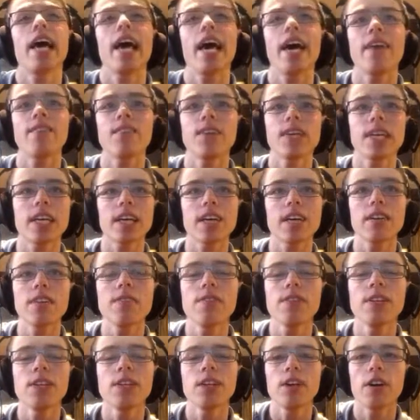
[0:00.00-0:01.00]
Havoc. I don't
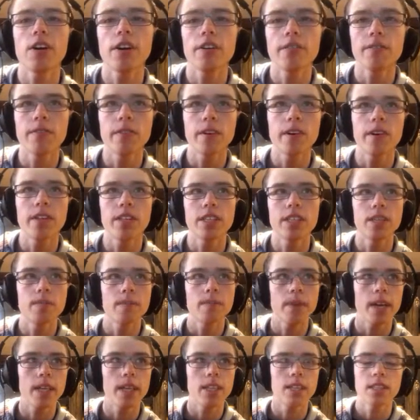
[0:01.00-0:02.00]
even know how far into the
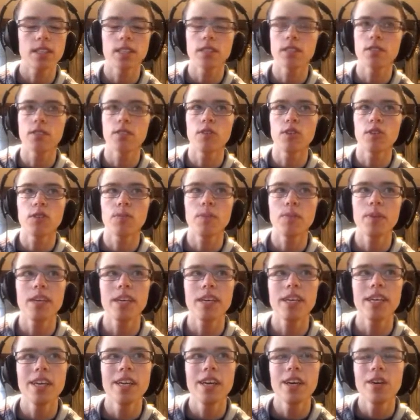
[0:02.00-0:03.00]
match this is going to
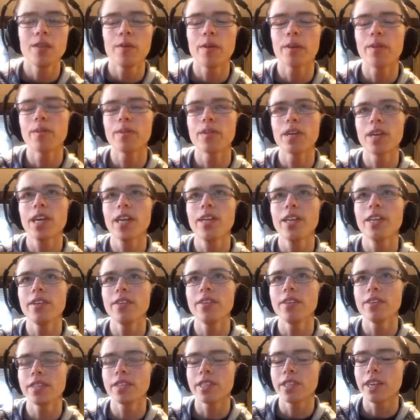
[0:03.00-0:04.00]
be. What I'm trying to
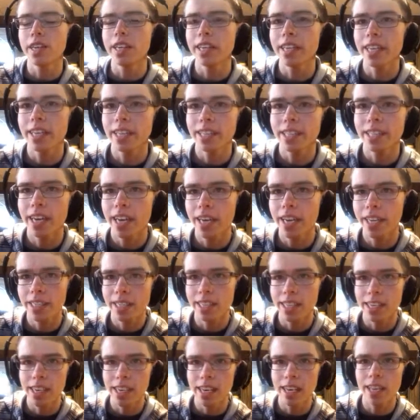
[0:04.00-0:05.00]
do is try to get as high as
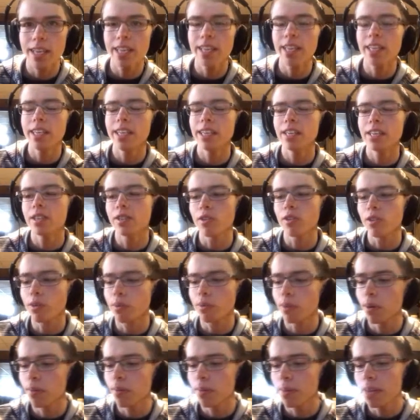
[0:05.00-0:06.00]
a KD, score
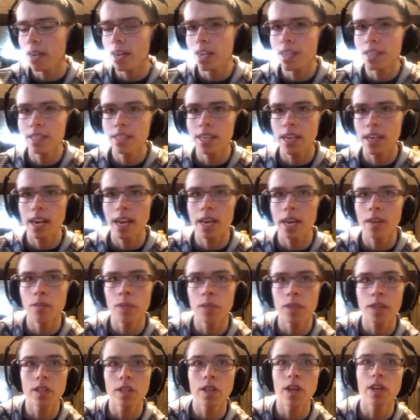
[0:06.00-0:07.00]
per minute, and
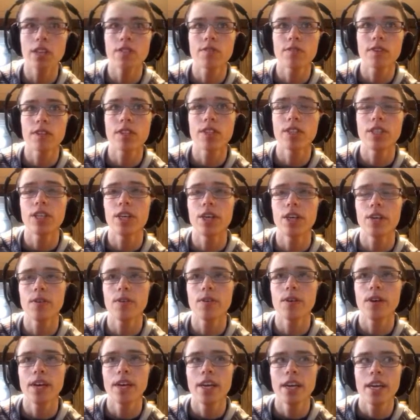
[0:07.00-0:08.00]
win-loss
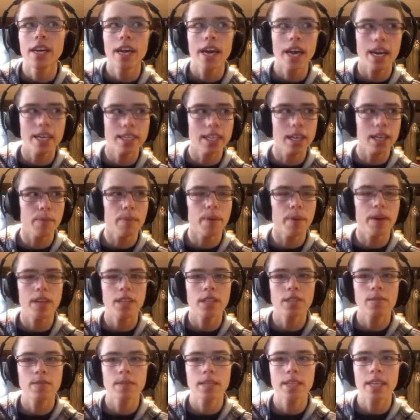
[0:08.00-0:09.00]
ratio as I
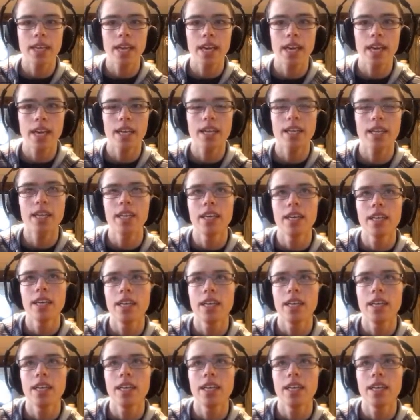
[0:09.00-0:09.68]
possibly can.